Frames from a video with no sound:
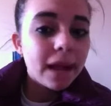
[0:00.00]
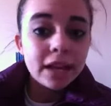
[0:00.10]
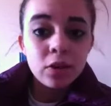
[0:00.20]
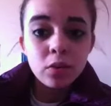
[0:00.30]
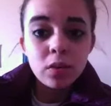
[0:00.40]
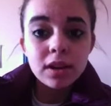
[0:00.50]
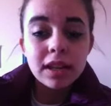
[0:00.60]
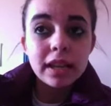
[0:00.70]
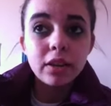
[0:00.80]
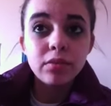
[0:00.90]
I don't want
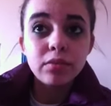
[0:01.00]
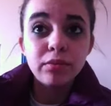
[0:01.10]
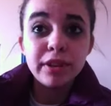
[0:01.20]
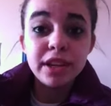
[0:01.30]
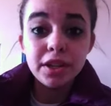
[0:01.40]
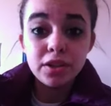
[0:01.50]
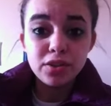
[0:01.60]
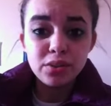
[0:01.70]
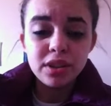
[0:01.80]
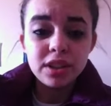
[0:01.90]
to like
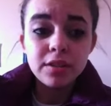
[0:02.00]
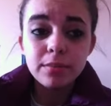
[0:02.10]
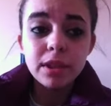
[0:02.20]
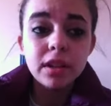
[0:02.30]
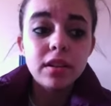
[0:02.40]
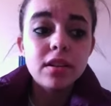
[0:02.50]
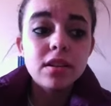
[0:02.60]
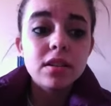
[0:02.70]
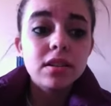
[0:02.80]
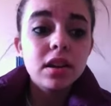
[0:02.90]
redo it
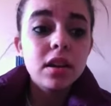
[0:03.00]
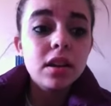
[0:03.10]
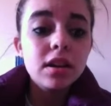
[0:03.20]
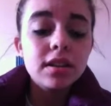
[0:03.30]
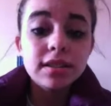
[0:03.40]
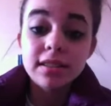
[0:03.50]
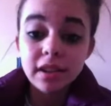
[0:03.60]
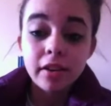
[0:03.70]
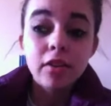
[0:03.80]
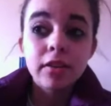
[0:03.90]
because since
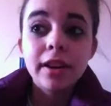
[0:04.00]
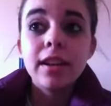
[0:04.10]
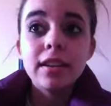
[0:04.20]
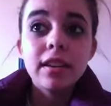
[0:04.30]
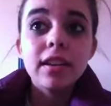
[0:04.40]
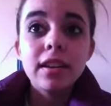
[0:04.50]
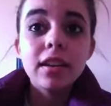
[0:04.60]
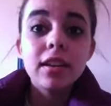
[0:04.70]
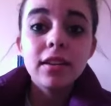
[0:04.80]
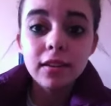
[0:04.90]
I already did
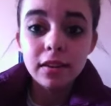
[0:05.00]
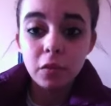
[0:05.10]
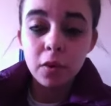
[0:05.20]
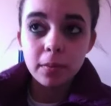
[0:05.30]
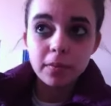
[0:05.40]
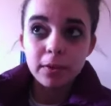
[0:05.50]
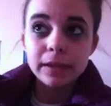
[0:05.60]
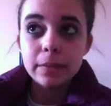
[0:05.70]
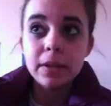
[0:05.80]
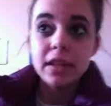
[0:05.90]
it, it won't
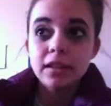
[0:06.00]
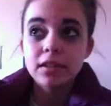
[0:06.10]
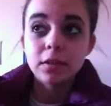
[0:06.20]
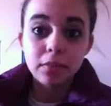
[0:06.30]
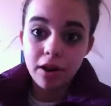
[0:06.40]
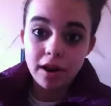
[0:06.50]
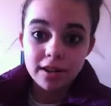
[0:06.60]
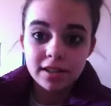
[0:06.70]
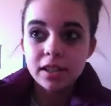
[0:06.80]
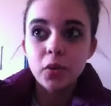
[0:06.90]
really be a
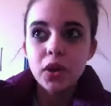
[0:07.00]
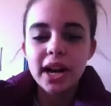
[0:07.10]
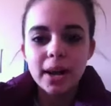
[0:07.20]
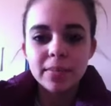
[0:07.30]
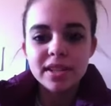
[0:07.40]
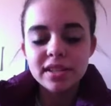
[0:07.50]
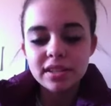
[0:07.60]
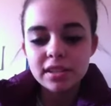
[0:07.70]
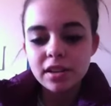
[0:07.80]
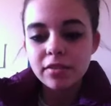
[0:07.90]
surprise like what
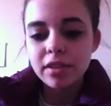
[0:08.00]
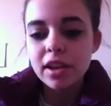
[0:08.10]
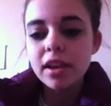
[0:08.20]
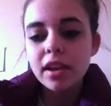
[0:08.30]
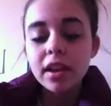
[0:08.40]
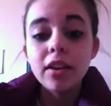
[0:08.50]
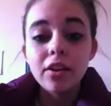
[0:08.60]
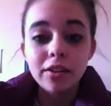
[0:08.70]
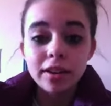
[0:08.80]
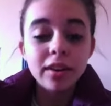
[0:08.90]
happens and stuff. And I
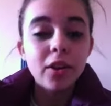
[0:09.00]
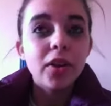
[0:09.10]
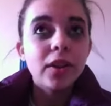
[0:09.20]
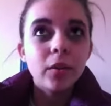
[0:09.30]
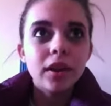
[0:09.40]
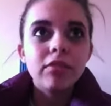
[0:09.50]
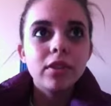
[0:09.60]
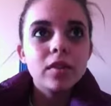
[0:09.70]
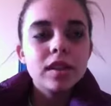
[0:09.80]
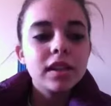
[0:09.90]
already know like what it
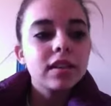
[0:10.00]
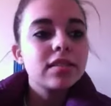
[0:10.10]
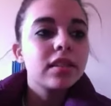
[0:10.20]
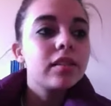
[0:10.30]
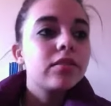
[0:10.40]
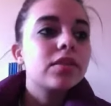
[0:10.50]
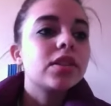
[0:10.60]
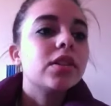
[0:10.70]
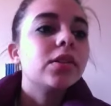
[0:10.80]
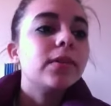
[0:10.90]
feels like and stuff.
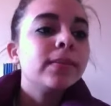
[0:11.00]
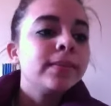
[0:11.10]
So